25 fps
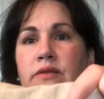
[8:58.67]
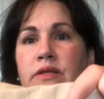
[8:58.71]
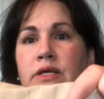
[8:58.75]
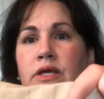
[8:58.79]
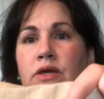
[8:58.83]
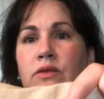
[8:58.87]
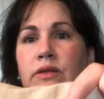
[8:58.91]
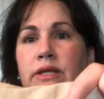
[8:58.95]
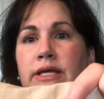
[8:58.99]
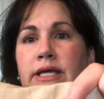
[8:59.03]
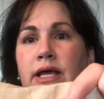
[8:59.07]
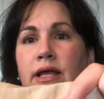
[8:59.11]
The
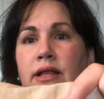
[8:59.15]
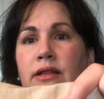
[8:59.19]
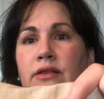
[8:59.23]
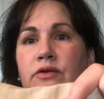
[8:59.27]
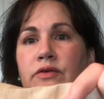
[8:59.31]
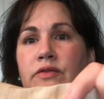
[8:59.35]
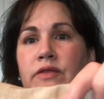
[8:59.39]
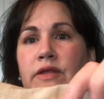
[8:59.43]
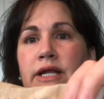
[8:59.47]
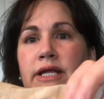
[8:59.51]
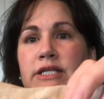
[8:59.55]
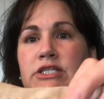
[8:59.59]
only
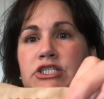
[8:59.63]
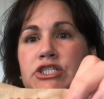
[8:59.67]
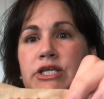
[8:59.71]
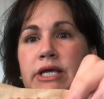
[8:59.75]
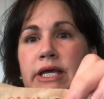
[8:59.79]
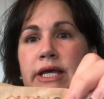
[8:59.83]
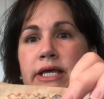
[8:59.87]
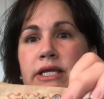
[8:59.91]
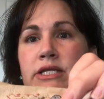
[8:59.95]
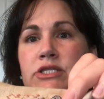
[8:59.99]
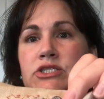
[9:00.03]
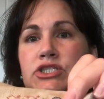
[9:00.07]
color that I
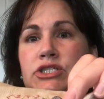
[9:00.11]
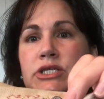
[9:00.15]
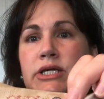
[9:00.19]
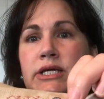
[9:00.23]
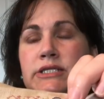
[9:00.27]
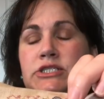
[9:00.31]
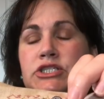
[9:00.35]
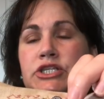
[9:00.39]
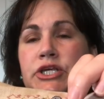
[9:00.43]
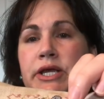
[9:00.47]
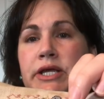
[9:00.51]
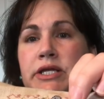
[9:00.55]
changed
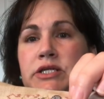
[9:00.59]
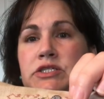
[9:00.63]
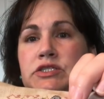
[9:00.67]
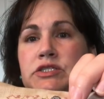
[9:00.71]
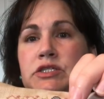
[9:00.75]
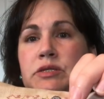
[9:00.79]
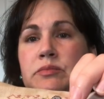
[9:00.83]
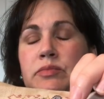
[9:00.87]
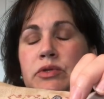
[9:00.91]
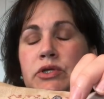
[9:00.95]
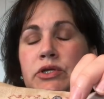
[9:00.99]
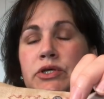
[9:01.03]

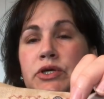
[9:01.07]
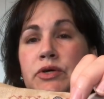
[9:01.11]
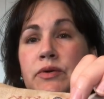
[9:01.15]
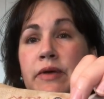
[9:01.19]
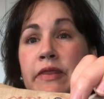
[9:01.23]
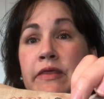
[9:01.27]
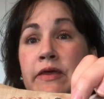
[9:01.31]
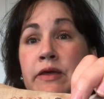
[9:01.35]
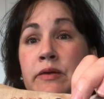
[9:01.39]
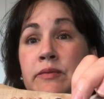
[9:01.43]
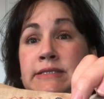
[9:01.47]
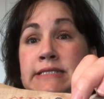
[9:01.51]
the blue. I
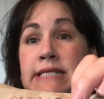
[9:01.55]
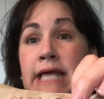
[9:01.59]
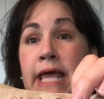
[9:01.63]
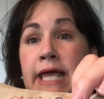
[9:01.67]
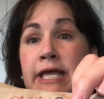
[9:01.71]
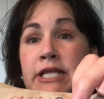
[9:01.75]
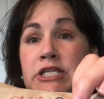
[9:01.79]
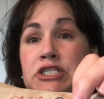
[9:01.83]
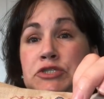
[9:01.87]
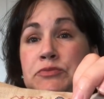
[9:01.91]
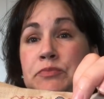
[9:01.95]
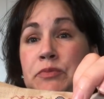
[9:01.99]
think it was
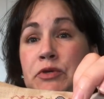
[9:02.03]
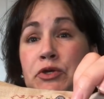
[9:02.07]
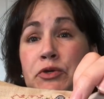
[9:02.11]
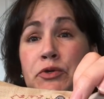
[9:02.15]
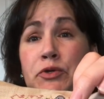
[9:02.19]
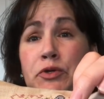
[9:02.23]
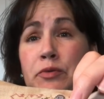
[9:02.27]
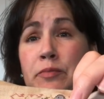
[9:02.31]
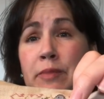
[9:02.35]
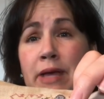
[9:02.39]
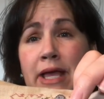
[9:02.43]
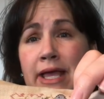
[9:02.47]
aged
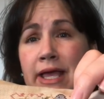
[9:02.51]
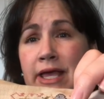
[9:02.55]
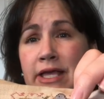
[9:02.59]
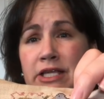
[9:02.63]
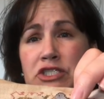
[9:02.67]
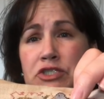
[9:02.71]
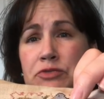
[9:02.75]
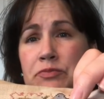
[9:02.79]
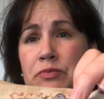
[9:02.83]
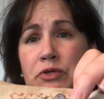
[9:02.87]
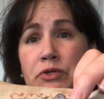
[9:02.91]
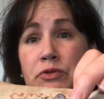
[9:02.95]
pewter. My
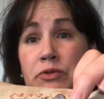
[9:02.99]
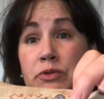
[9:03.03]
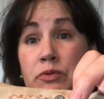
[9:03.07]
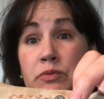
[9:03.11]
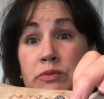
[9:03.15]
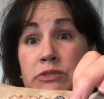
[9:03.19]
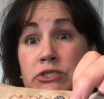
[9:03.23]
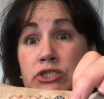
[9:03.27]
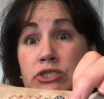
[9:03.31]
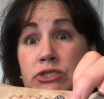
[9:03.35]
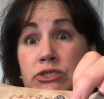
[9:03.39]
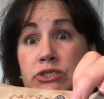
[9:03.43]
aged pewter
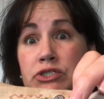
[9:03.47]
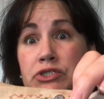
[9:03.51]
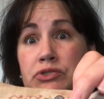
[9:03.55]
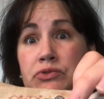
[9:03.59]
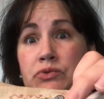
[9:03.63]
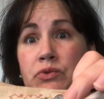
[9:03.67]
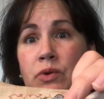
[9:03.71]
was just too